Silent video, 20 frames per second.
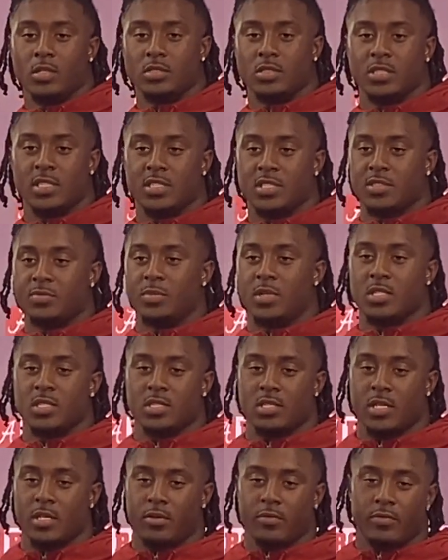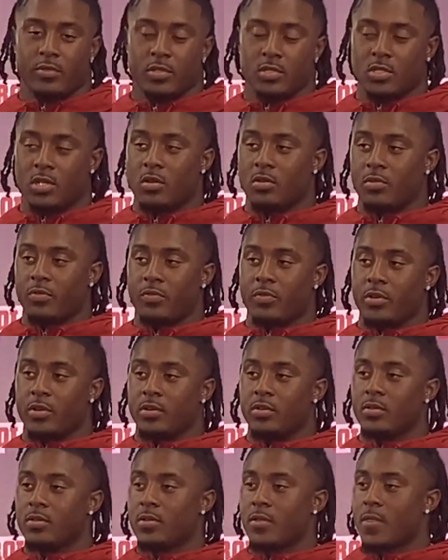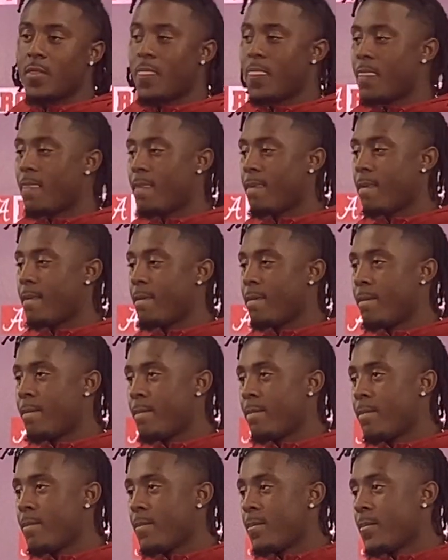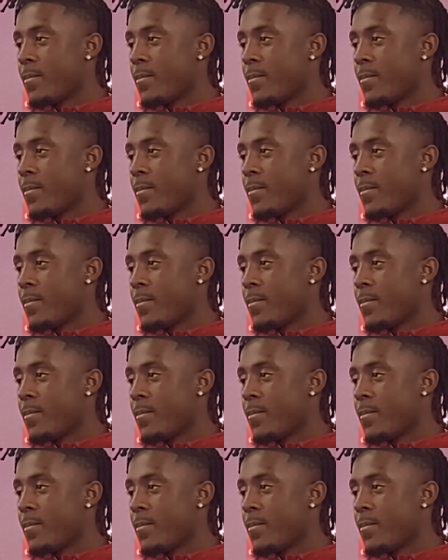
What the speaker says: just as much as an individual on the field.